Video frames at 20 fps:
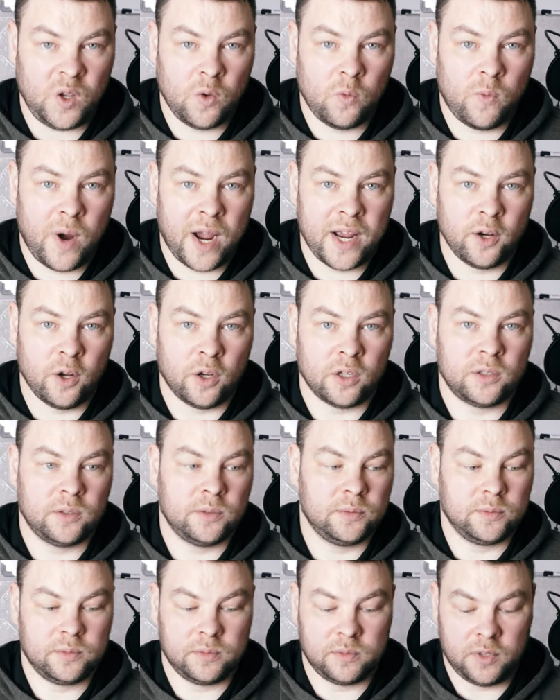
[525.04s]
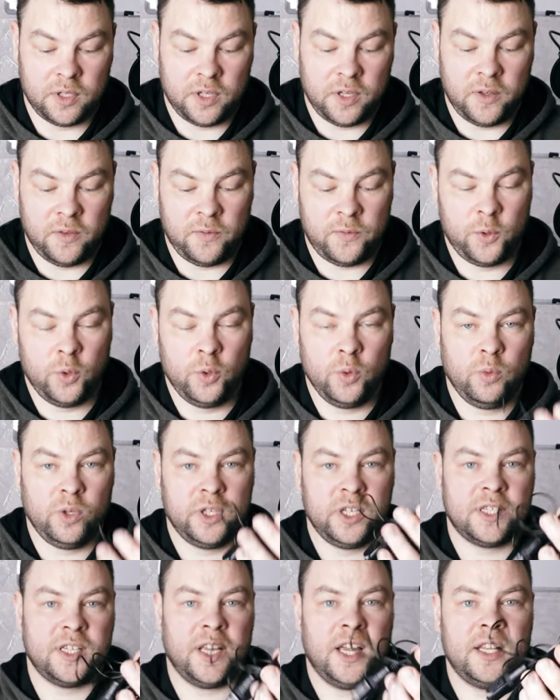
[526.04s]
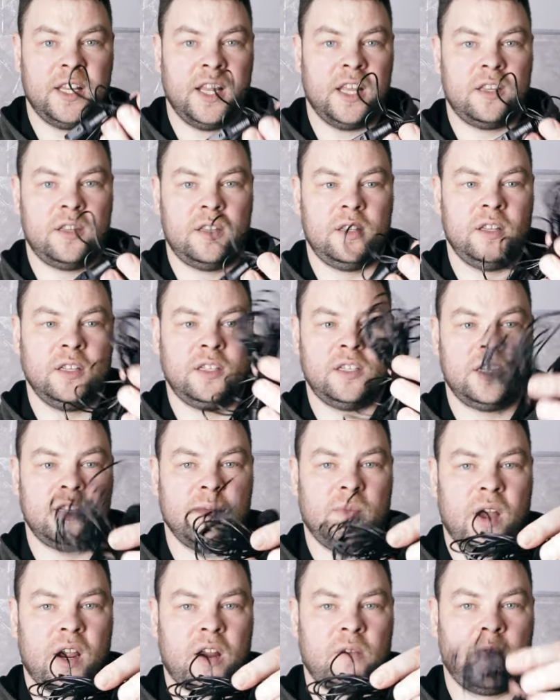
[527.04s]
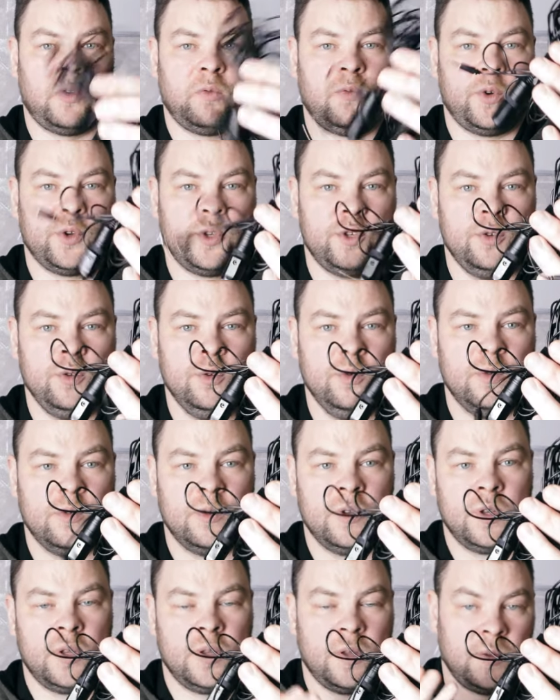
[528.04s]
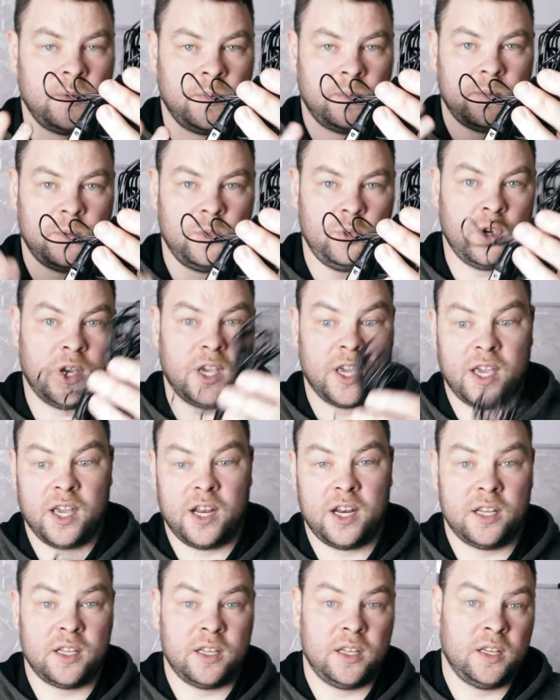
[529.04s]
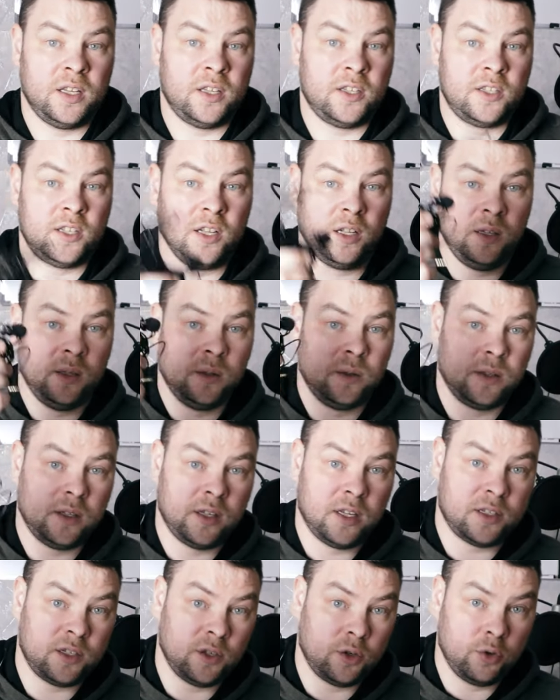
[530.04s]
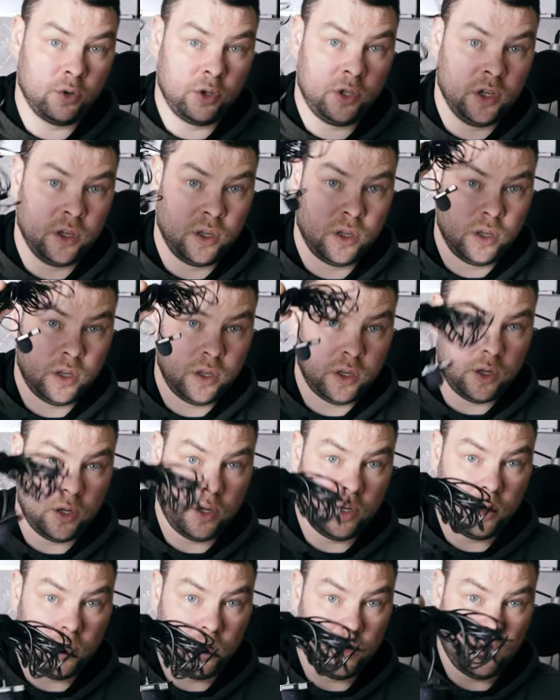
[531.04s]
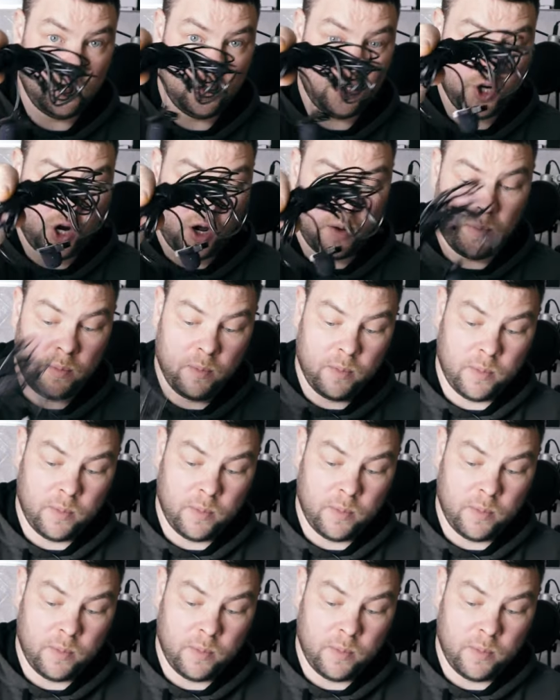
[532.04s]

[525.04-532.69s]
why not? If you will decide that this is the microphone for you, you can get it. It still does a good job.